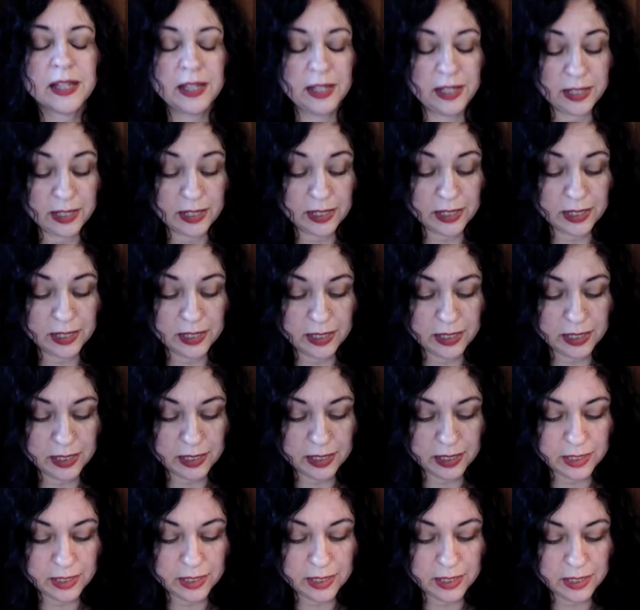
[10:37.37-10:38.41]

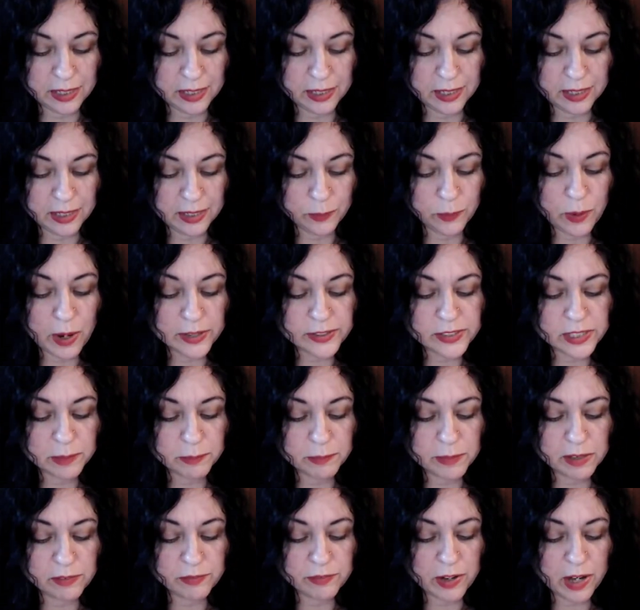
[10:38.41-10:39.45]
Uh, watching
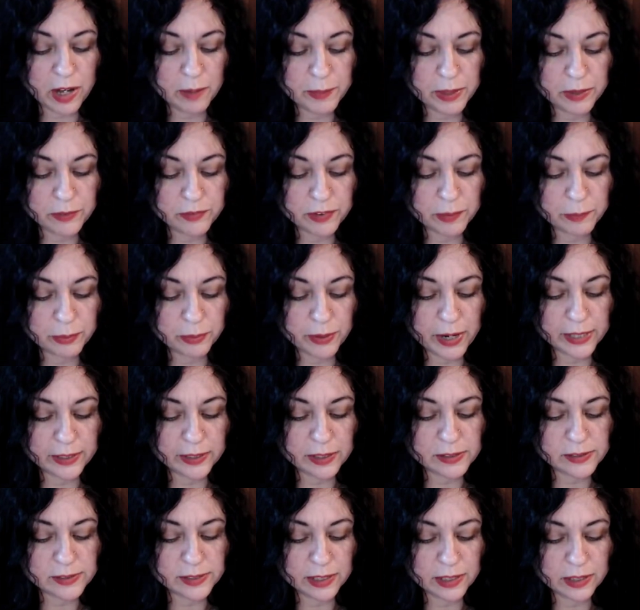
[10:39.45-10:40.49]
me vomit from
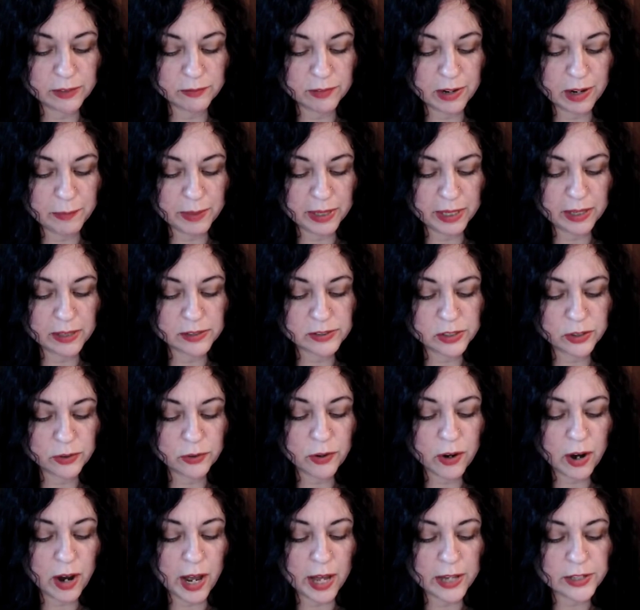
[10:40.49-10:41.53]
pregnancy and rubbing his
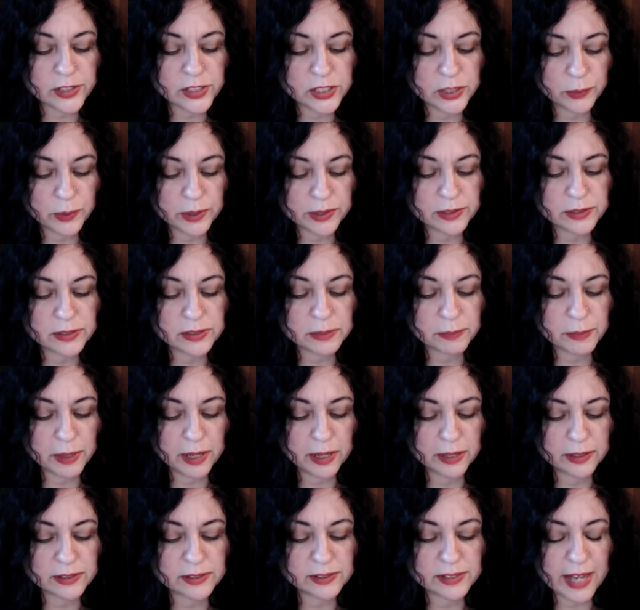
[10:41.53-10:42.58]
crotch with a
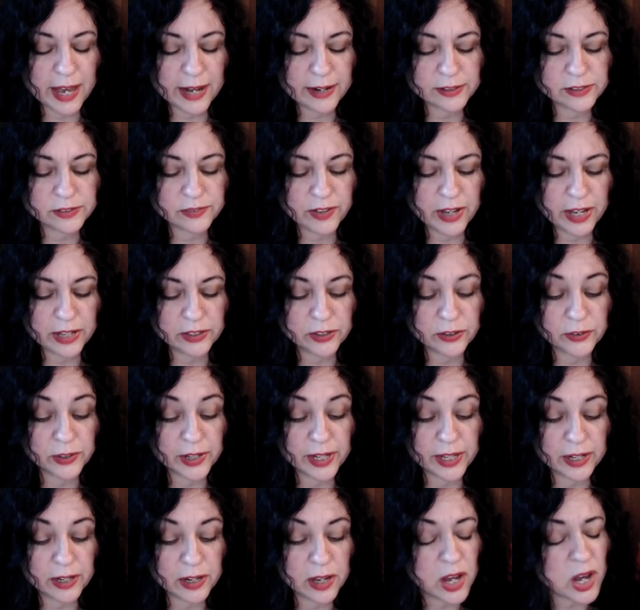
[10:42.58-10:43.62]
smug, satisfied
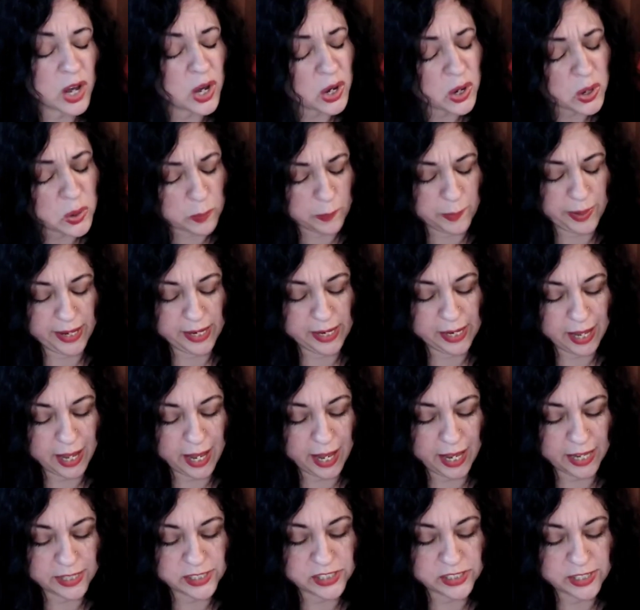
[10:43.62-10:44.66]
grin. Oh my
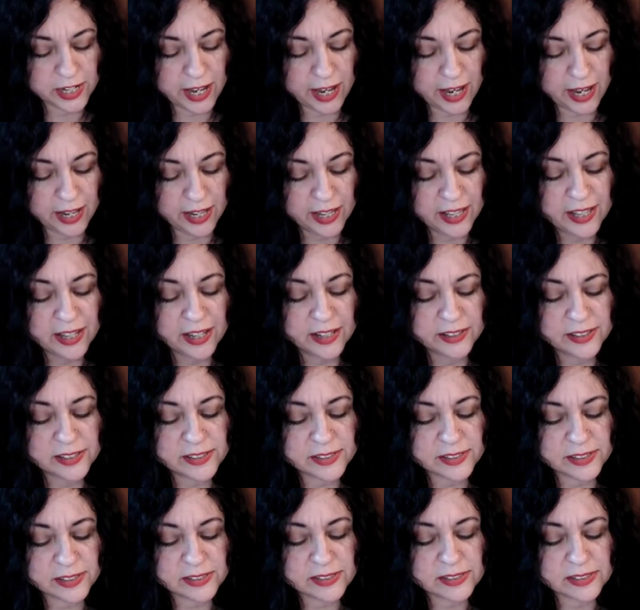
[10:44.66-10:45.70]
gosh. Yeah. This
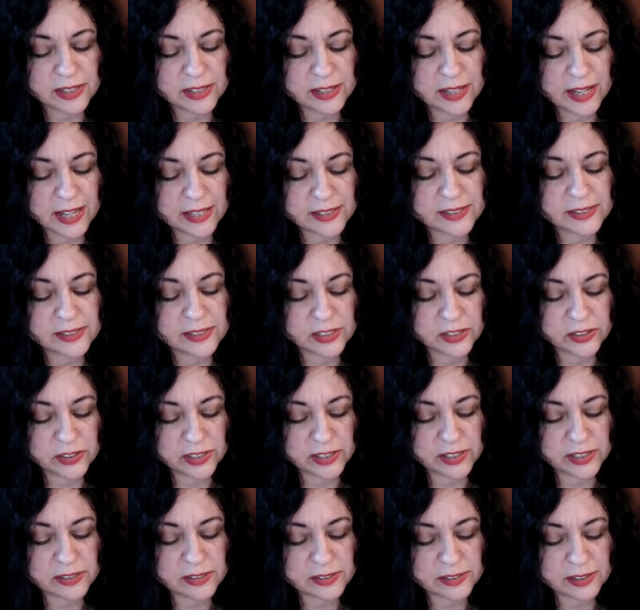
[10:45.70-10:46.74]
is a
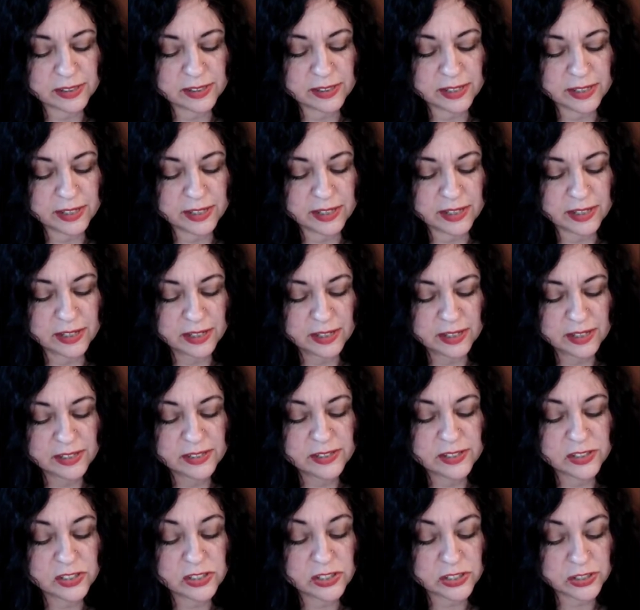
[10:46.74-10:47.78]
seriously
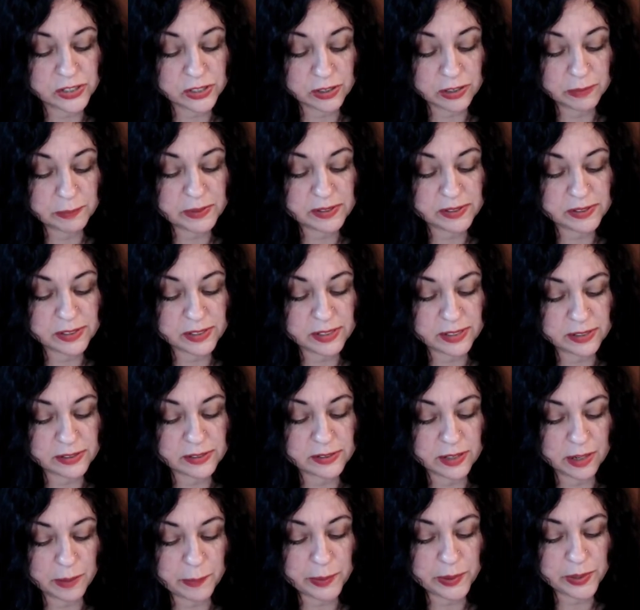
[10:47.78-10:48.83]
disturbed,
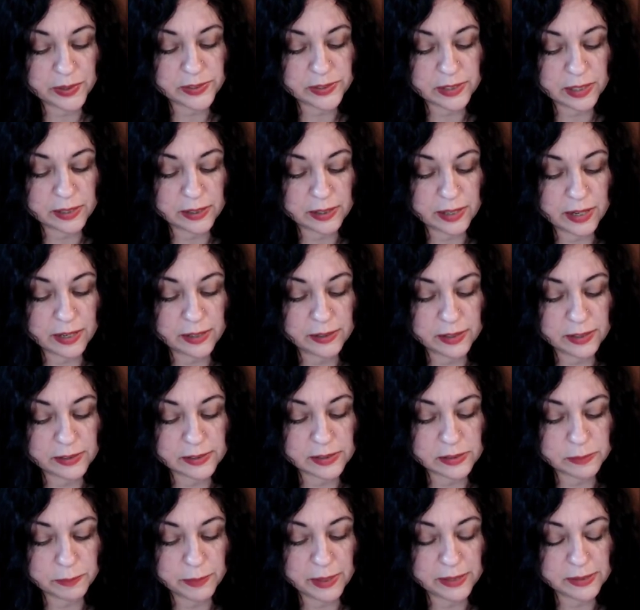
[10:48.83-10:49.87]
sadistic person that this
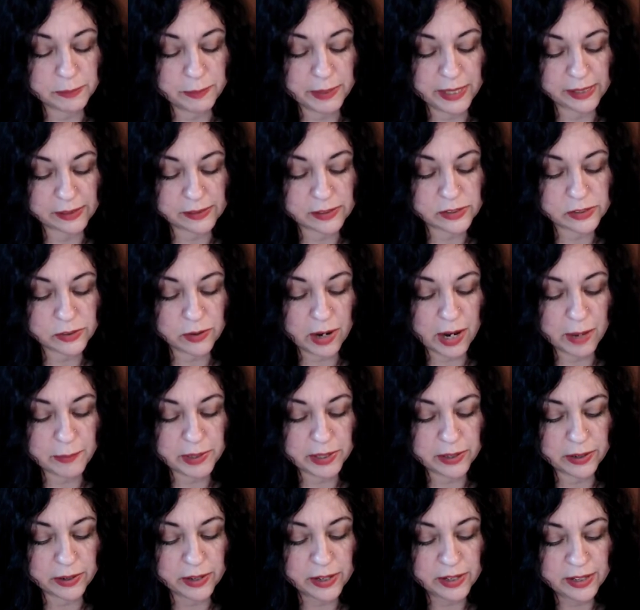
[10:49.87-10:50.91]
is, is being described
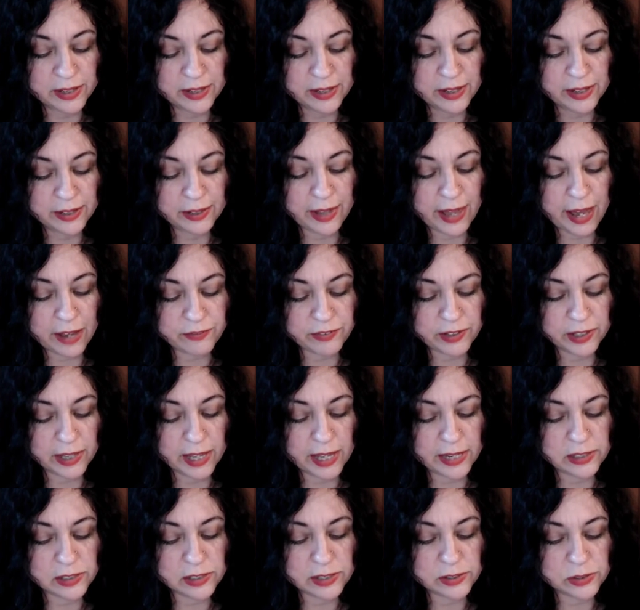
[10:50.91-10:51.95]
here. Laughing
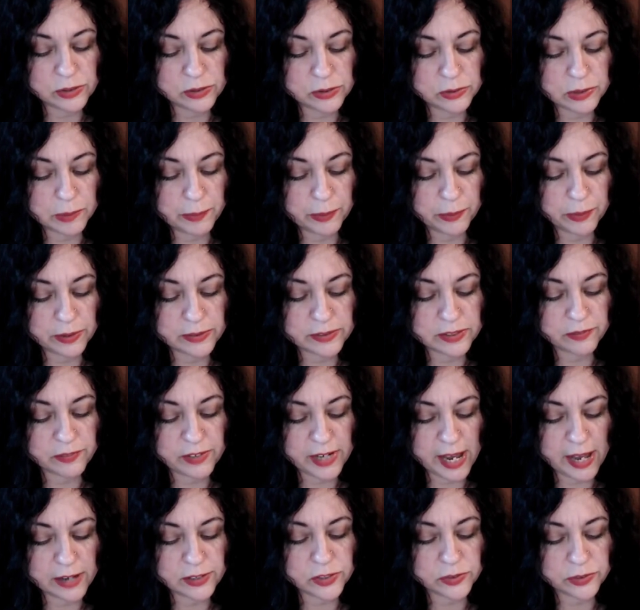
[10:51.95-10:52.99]
at news reports of
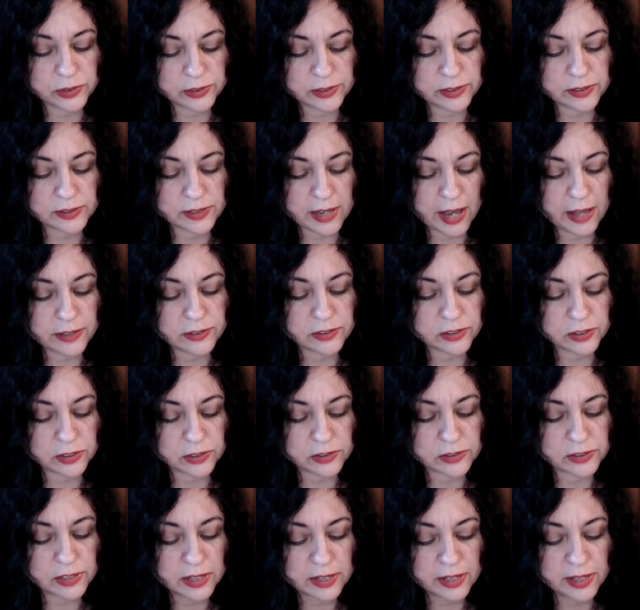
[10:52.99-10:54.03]
natural disasters.